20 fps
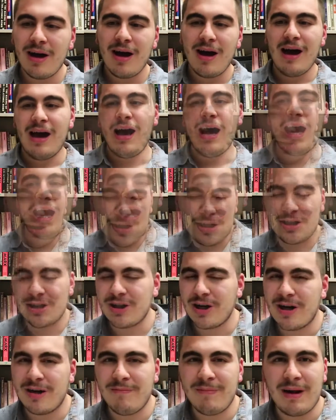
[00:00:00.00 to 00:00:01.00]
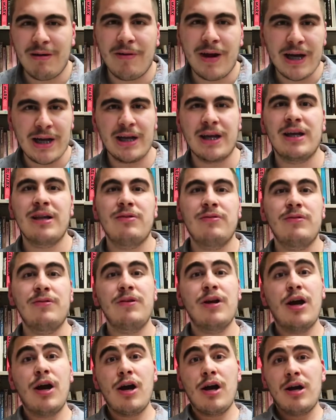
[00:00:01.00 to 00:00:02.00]
I'm pretty sure my writing and
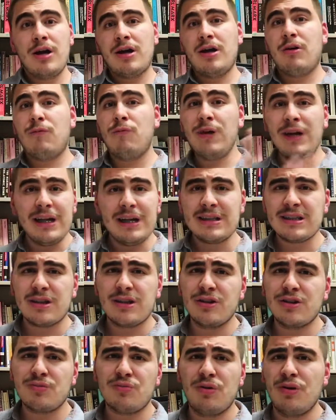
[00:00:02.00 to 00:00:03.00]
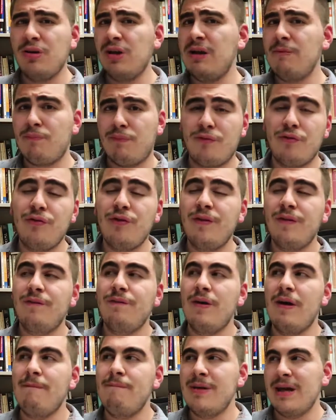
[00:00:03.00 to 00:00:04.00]
reading skills will improve
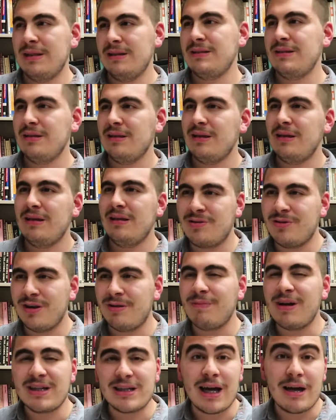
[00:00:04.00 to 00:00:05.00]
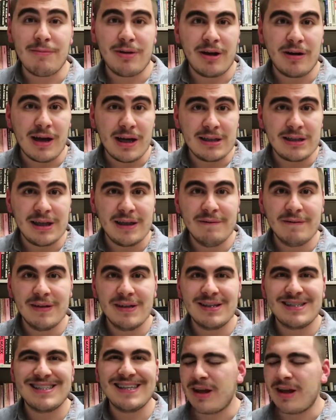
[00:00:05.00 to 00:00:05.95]
immensely during my time here at Davis.